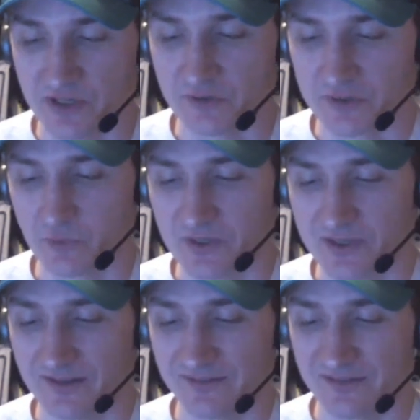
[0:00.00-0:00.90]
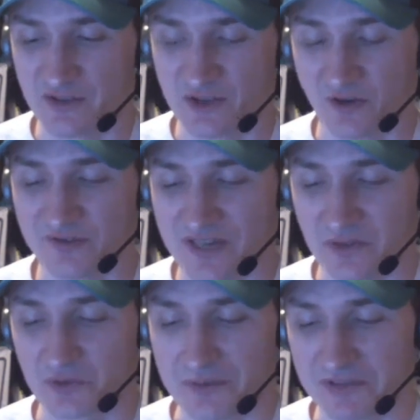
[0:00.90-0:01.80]
on the weekends and the Sharks
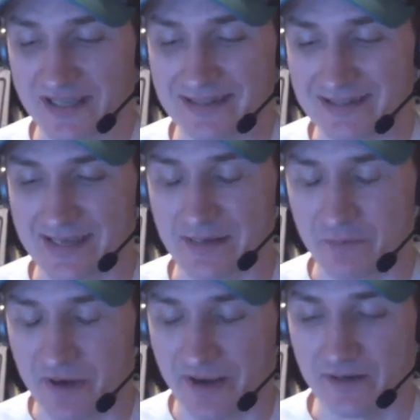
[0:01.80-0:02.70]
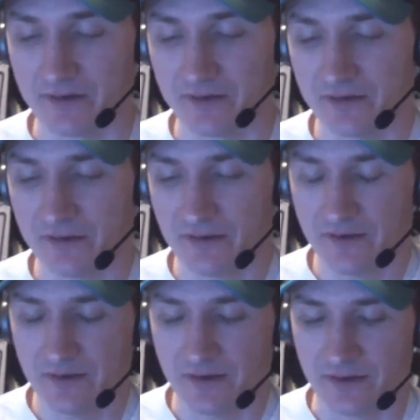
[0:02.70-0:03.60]
generally play the same night,
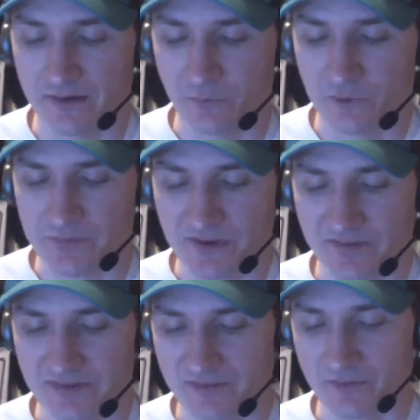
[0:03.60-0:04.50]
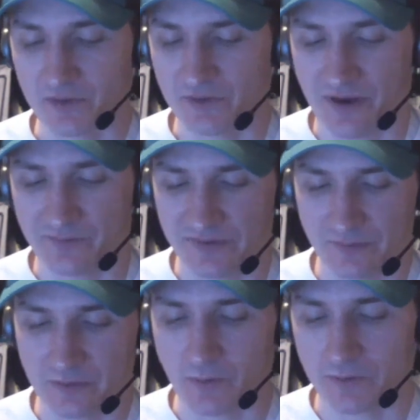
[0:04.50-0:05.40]
which makes it difficult. Obviously,
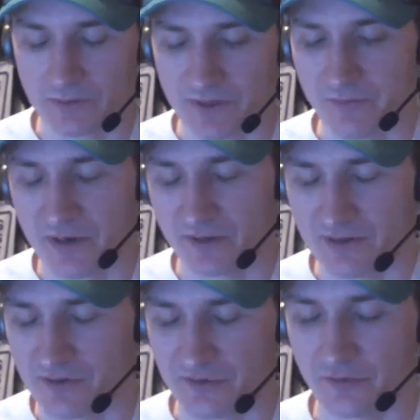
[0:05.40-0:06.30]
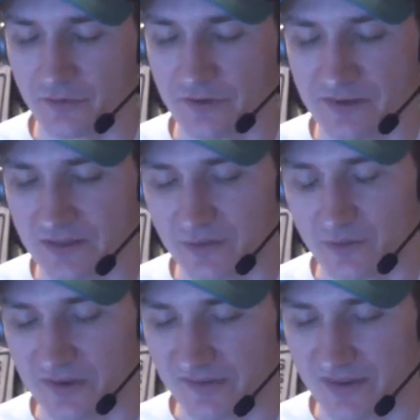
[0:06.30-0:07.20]
we don't want to run parallel shows or anything
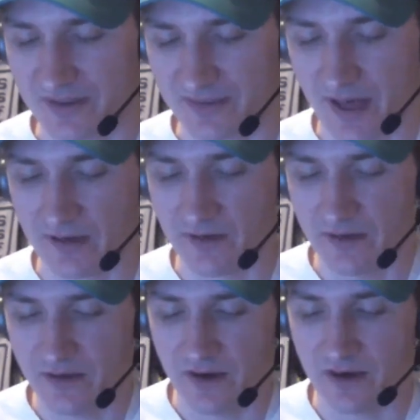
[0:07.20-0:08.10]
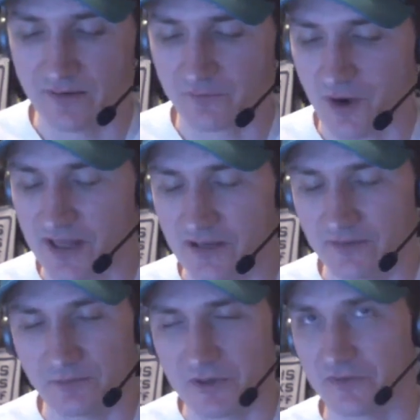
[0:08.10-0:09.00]
crazy like that. Friday,
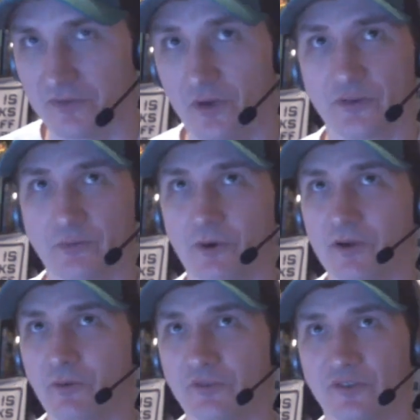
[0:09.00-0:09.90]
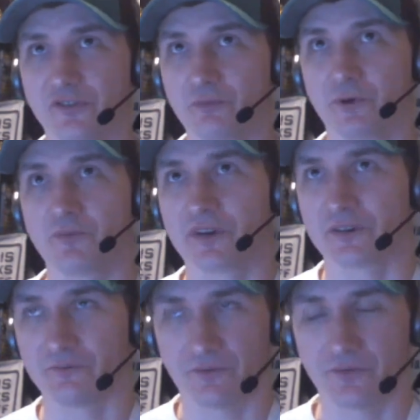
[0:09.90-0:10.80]
just because the All-Star break was just this
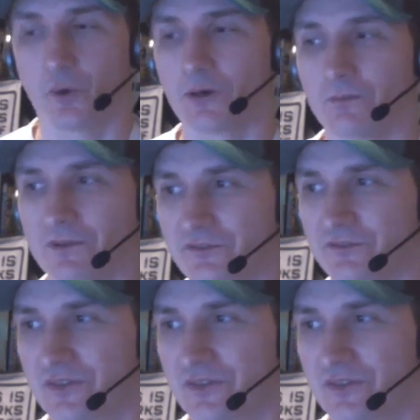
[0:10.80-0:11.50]
perfect storm of,